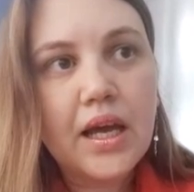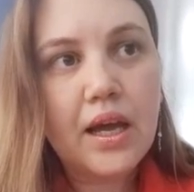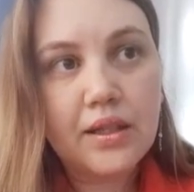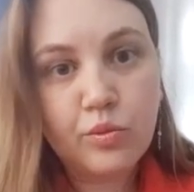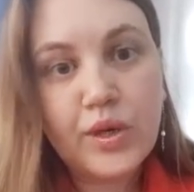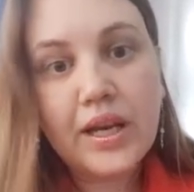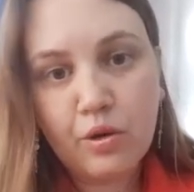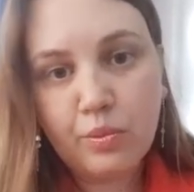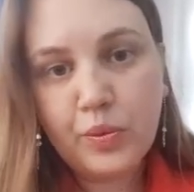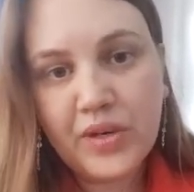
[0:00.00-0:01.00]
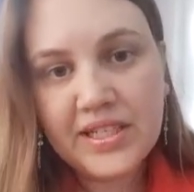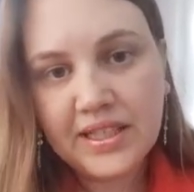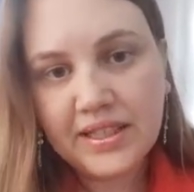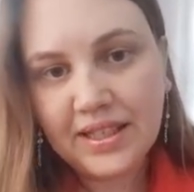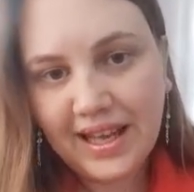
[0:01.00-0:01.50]
And we hope we will
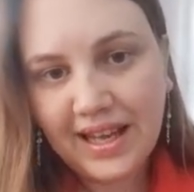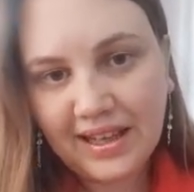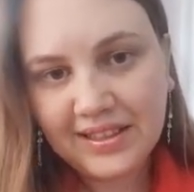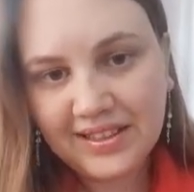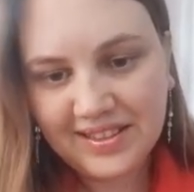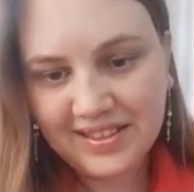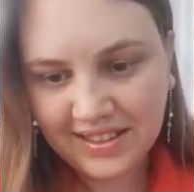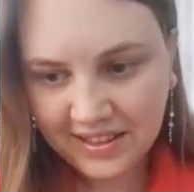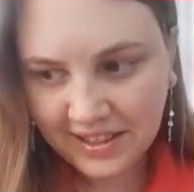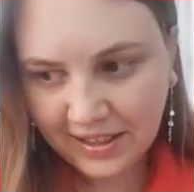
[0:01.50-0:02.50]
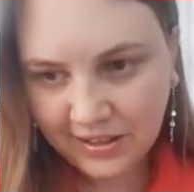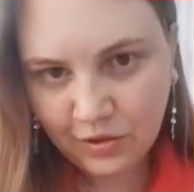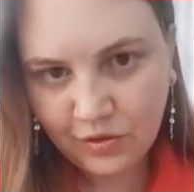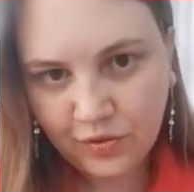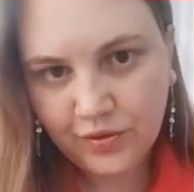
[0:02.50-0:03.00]
see the light at the end
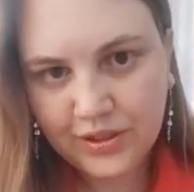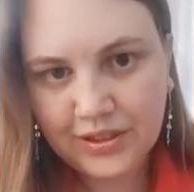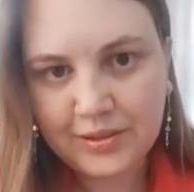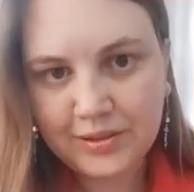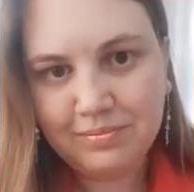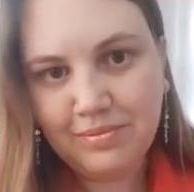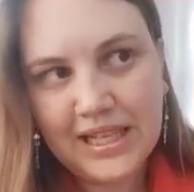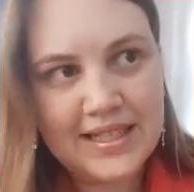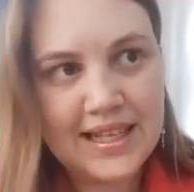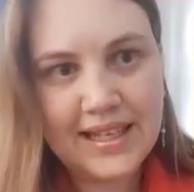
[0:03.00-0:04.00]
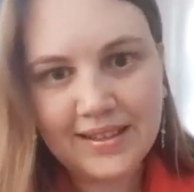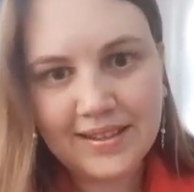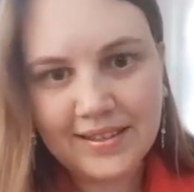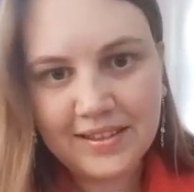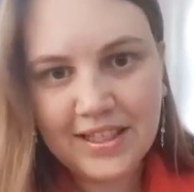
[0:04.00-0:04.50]
of, let's
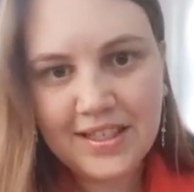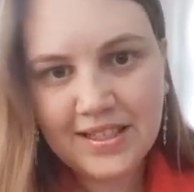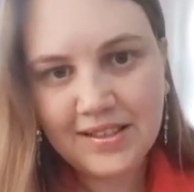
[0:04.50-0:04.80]
say, this